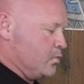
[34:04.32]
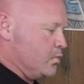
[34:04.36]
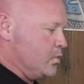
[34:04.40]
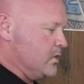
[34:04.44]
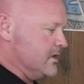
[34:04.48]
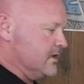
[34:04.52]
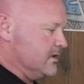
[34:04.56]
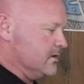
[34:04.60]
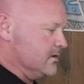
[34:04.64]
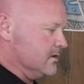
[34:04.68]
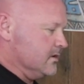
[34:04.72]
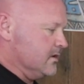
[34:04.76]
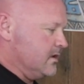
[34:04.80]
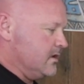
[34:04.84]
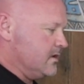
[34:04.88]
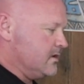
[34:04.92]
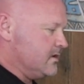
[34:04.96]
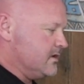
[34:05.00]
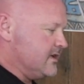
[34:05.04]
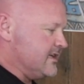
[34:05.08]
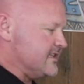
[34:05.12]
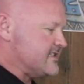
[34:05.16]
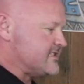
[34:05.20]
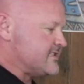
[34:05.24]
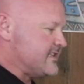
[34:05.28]
will,
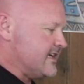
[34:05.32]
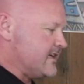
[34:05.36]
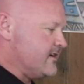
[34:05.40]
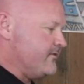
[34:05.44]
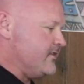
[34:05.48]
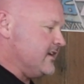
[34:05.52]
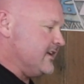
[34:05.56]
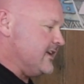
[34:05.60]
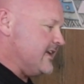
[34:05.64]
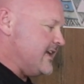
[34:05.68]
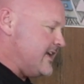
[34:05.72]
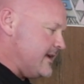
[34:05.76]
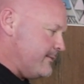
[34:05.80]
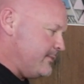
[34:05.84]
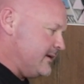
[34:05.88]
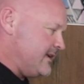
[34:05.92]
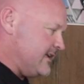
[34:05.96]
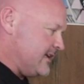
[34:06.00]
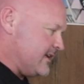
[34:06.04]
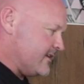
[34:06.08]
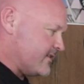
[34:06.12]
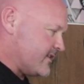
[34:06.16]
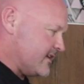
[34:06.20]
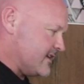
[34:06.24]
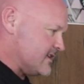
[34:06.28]
instead of
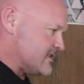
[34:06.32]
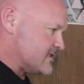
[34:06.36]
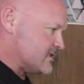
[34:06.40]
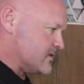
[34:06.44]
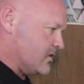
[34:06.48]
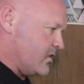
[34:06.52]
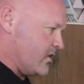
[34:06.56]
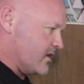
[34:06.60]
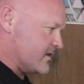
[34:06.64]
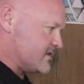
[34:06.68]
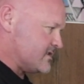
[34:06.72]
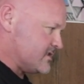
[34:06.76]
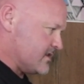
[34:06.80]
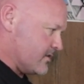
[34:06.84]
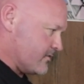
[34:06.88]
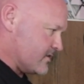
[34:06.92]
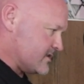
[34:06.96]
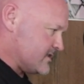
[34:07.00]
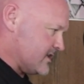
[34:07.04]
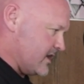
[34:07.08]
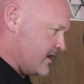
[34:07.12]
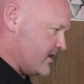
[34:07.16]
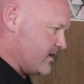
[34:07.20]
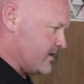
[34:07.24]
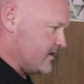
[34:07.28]
inhibiting things like
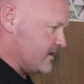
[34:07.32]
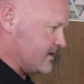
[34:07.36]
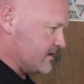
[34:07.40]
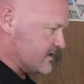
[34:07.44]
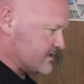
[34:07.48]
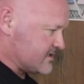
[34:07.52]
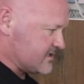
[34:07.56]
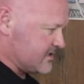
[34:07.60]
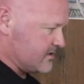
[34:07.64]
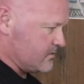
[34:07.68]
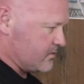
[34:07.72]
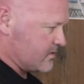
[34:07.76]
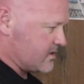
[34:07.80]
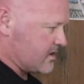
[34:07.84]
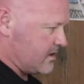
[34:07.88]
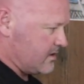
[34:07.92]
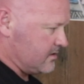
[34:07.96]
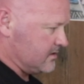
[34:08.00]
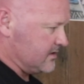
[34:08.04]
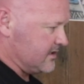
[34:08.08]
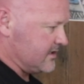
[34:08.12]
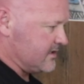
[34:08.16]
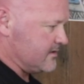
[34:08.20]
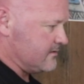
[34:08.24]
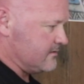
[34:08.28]
serotonin and
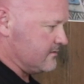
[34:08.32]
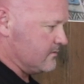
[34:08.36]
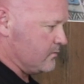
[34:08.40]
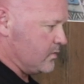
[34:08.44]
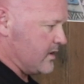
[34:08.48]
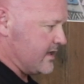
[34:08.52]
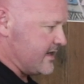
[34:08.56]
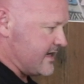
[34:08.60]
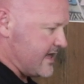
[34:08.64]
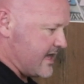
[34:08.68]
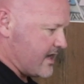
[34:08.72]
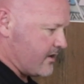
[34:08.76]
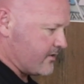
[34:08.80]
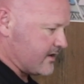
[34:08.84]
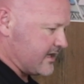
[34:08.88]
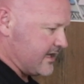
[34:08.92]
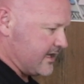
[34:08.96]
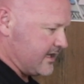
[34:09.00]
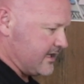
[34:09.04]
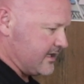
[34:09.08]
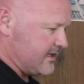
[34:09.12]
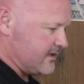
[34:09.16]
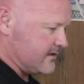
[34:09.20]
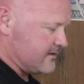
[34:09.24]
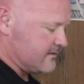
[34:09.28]
acetylcholine, we're now
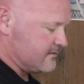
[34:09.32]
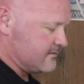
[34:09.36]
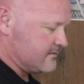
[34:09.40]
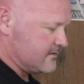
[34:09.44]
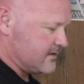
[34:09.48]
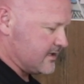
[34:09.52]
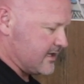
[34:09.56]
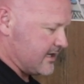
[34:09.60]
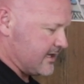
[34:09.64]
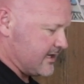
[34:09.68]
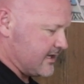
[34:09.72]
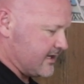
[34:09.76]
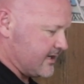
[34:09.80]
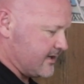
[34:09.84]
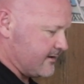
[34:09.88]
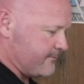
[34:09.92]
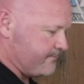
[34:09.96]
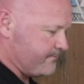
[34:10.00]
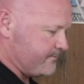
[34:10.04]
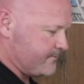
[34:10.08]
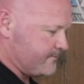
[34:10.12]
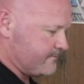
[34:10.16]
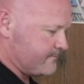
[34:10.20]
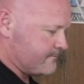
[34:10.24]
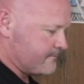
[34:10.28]
getting a
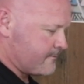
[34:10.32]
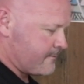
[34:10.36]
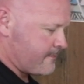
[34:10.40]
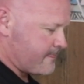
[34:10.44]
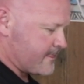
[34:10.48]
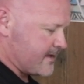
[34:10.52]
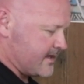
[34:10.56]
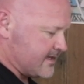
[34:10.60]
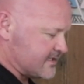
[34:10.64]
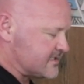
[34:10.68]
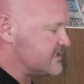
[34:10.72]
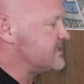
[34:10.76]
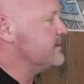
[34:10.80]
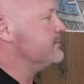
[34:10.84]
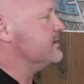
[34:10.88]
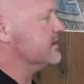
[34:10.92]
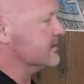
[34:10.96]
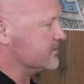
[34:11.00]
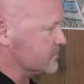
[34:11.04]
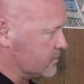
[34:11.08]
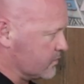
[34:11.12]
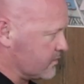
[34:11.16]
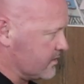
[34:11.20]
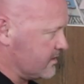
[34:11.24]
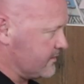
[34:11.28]

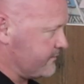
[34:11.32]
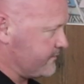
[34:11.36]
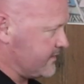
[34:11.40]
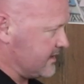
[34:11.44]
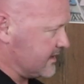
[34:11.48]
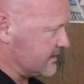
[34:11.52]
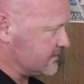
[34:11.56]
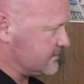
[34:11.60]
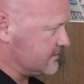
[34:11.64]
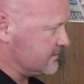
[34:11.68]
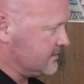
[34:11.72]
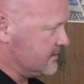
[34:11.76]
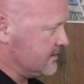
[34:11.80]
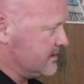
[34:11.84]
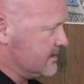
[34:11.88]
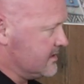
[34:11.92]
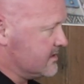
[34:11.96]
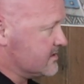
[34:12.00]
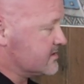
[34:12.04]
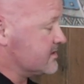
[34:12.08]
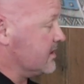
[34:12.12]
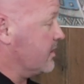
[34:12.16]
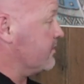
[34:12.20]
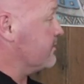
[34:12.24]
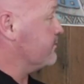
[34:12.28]
stimulatory effect.
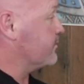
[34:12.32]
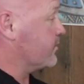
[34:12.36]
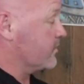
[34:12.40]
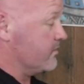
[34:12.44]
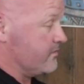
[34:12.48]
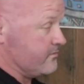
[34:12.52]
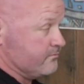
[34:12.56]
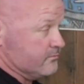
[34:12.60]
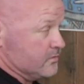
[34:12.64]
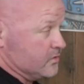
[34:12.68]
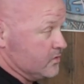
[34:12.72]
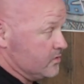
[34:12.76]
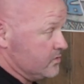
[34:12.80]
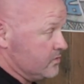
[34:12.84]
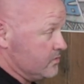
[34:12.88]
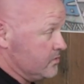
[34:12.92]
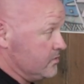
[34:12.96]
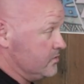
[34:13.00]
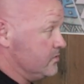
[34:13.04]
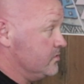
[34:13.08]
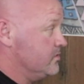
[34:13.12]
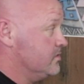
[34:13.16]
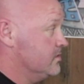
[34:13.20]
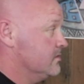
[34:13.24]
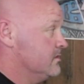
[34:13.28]
So improved
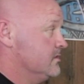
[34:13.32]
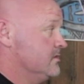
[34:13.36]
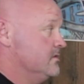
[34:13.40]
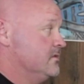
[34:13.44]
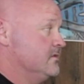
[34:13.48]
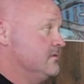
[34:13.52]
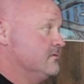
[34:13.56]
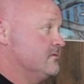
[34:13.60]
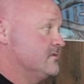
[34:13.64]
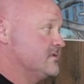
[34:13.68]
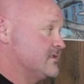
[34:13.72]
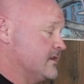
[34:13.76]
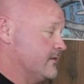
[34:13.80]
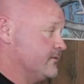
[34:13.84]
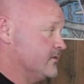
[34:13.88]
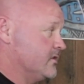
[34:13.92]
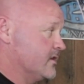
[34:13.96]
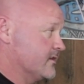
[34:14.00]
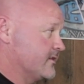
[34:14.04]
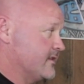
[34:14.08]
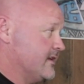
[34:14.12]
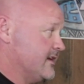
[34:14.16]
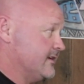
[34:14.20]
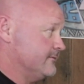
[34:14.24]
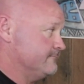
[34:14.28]
mood, stuff
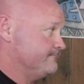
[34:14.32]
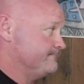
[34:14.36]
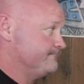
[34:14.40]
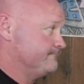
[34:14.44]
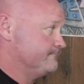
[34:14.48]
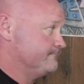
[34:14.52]
like that.